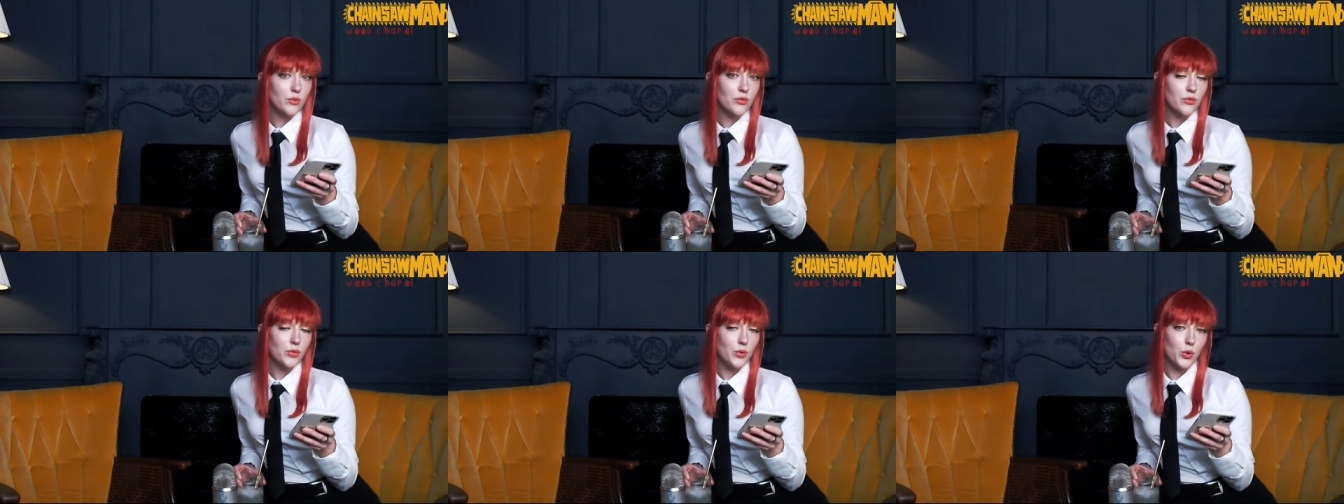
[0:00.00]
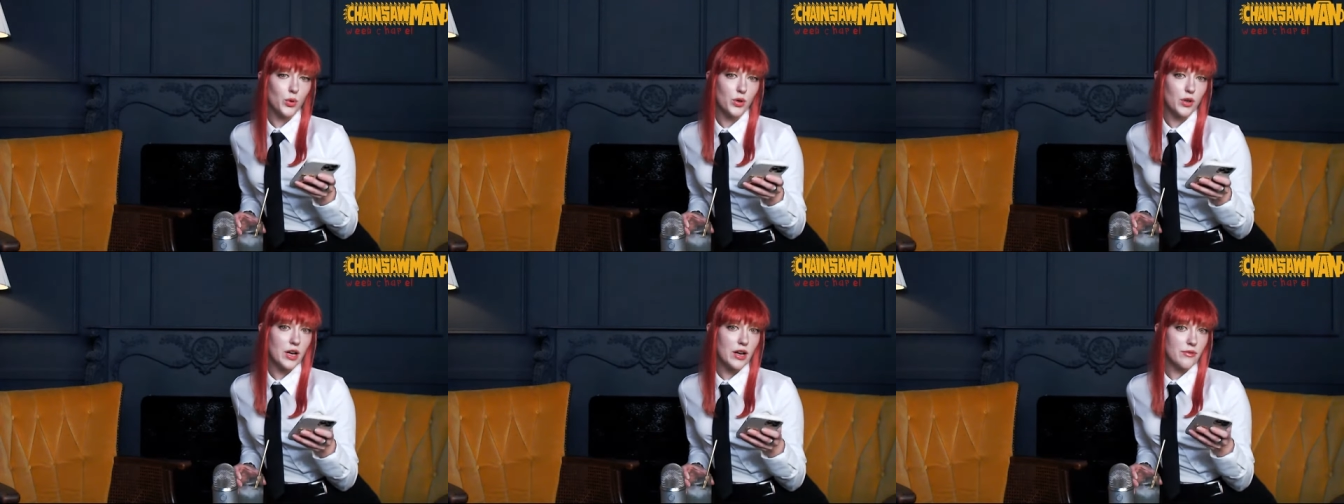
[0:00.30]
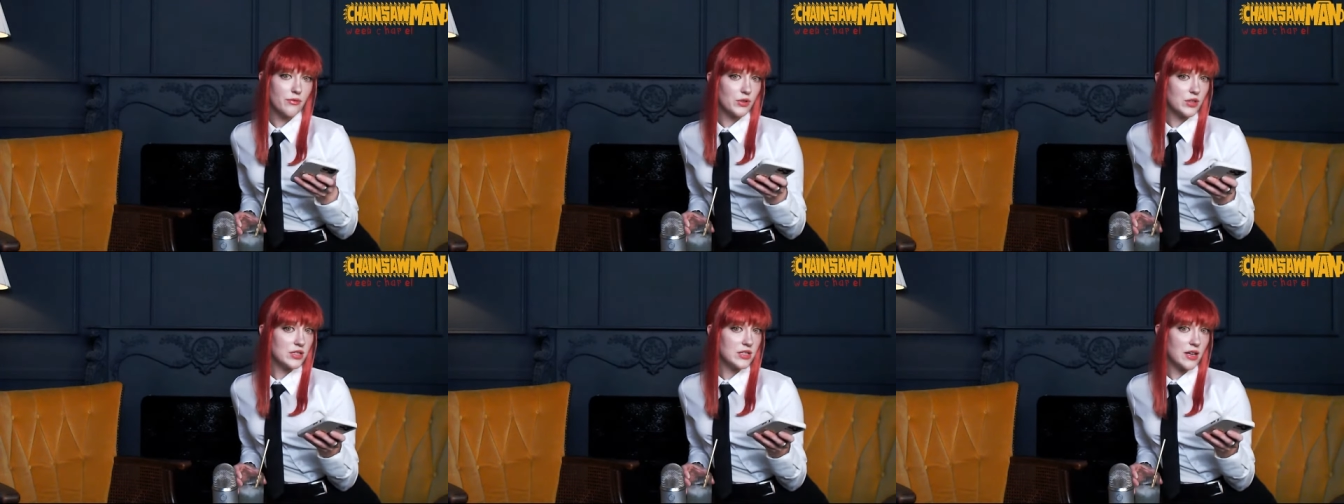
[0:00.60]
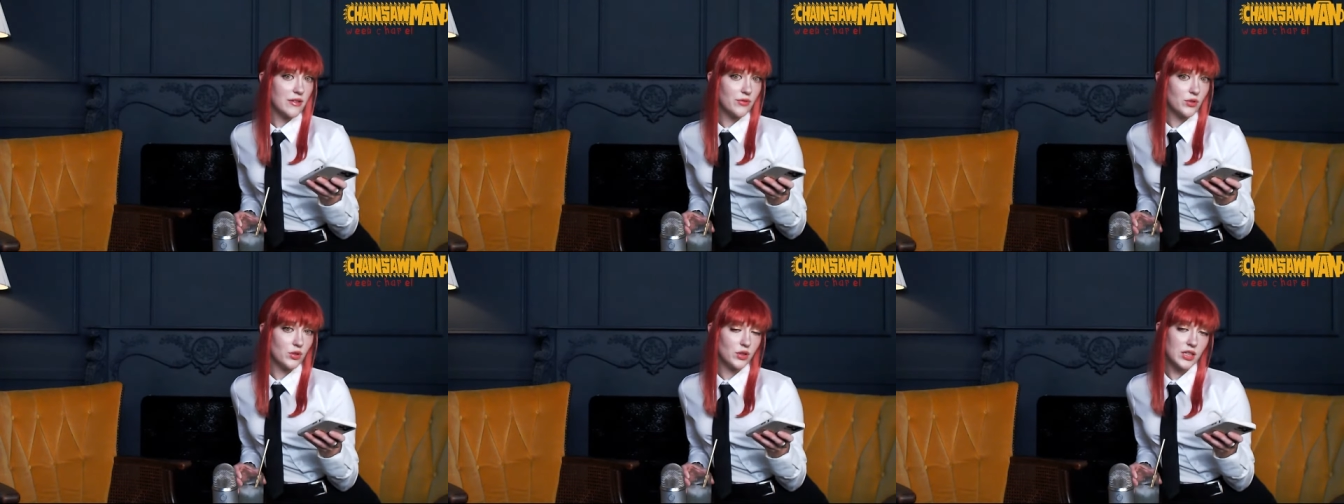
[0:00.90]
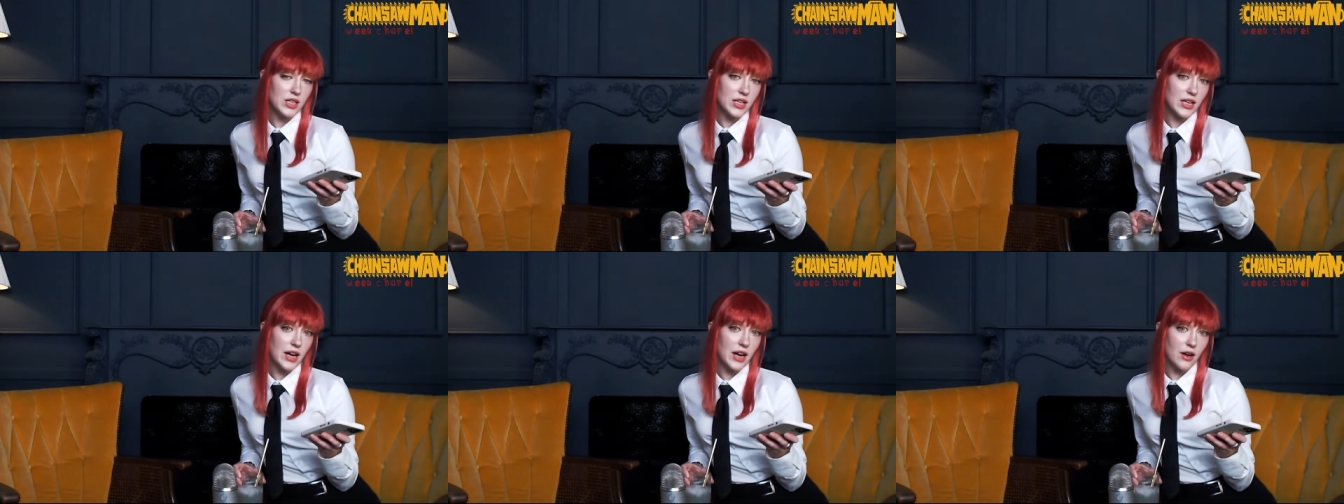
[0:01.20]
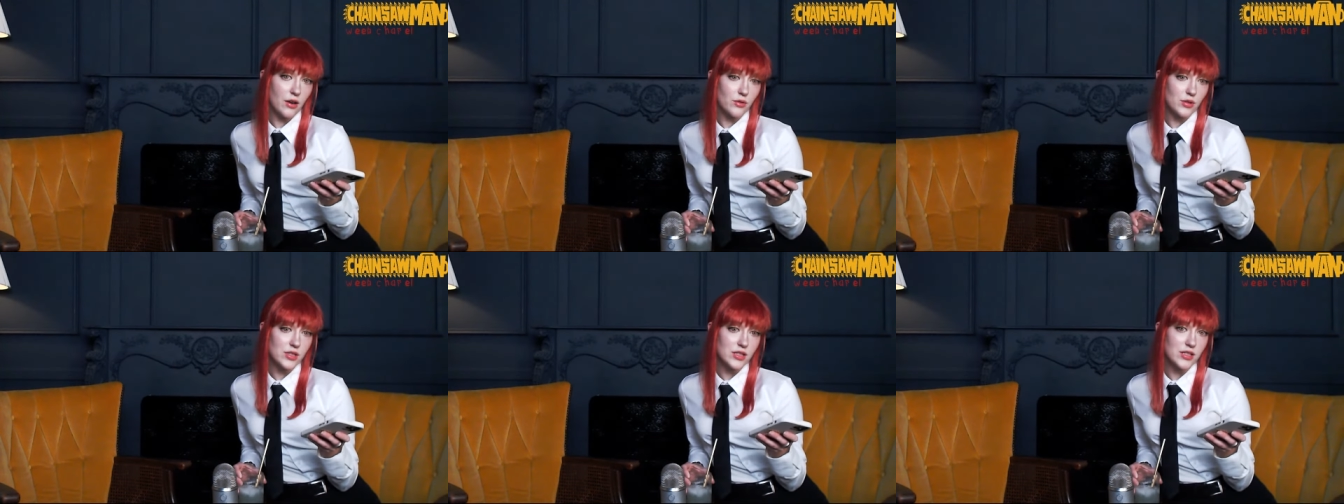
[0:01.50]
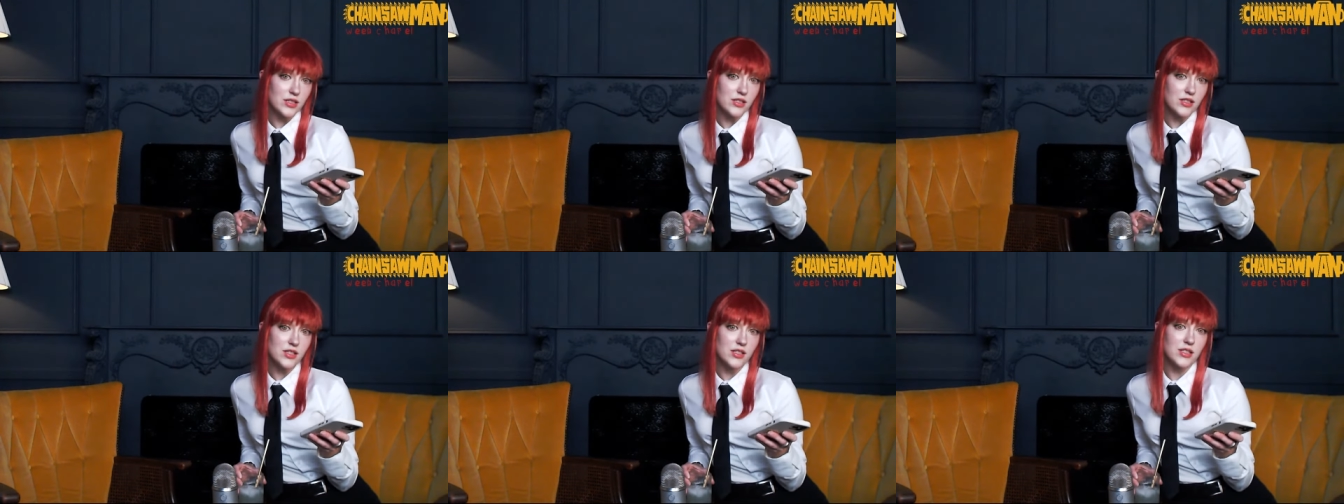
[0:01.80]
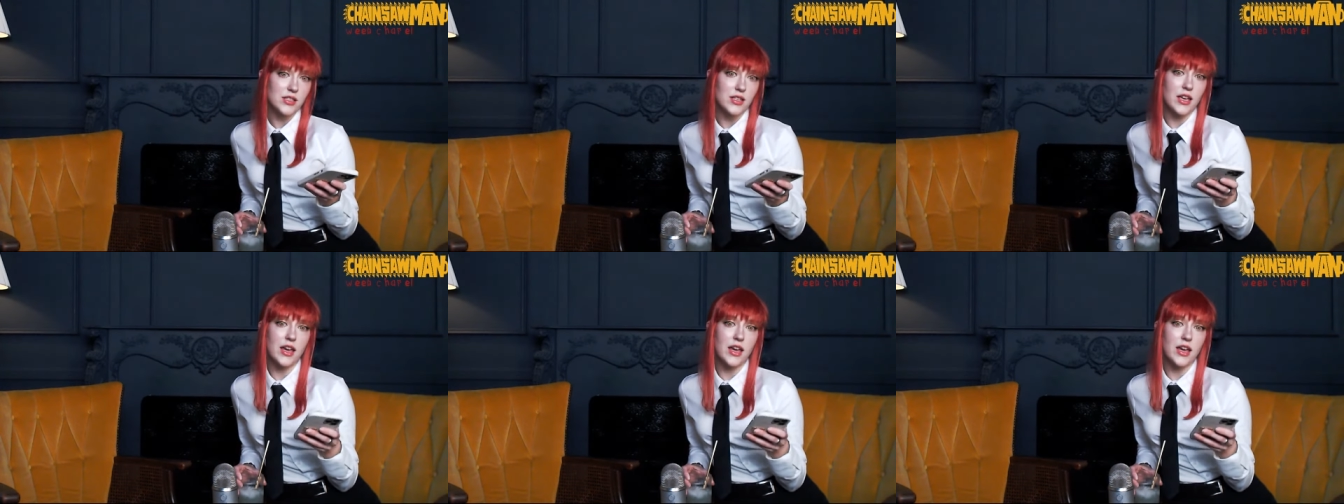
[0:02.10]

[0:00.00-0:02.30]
for every devil he houses,